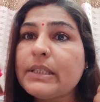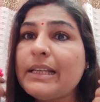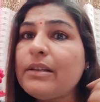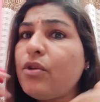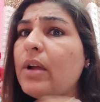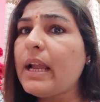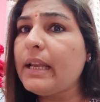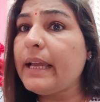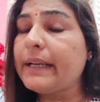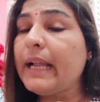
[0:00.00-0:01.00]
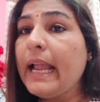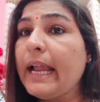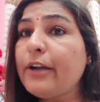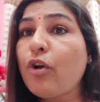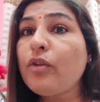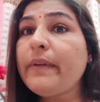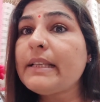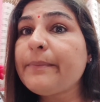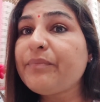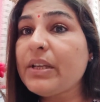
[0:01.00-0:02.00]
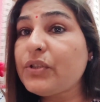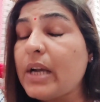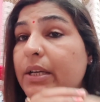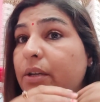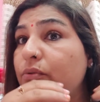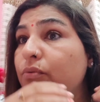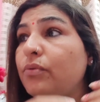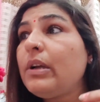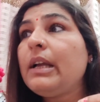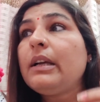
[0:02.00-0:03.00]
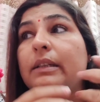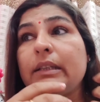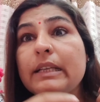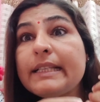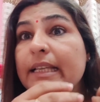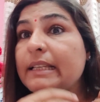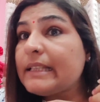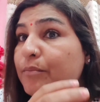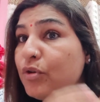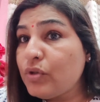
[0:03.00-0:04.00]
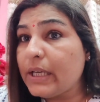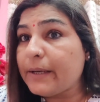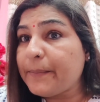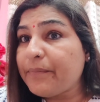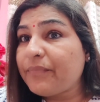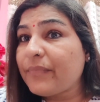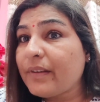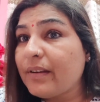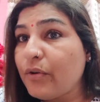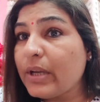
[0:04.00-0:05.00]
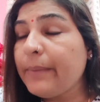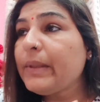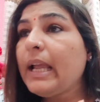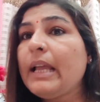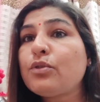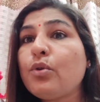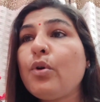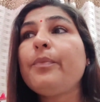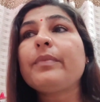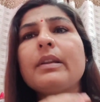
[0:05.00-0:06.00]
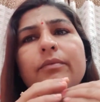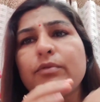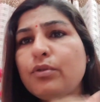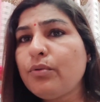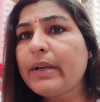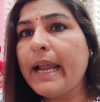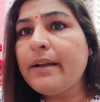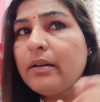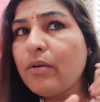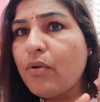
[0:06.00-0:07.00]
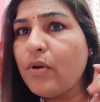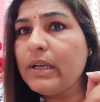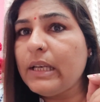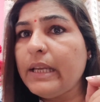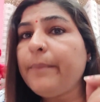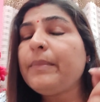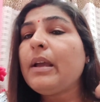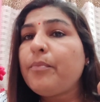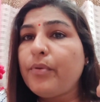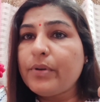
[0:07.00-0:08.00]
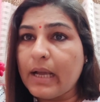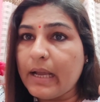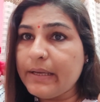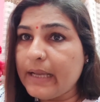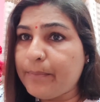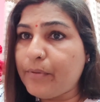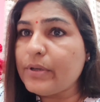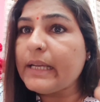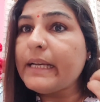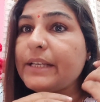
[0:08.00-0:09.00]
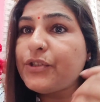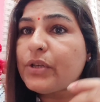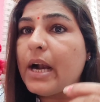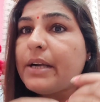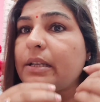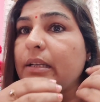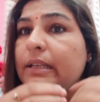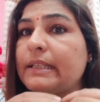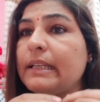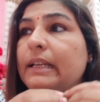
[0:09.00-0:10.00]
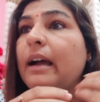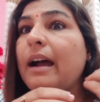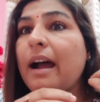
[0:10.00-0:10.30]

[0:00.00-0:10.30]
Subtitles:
in your ear and always started to listening some music, okay. So you can only put earpods and start listening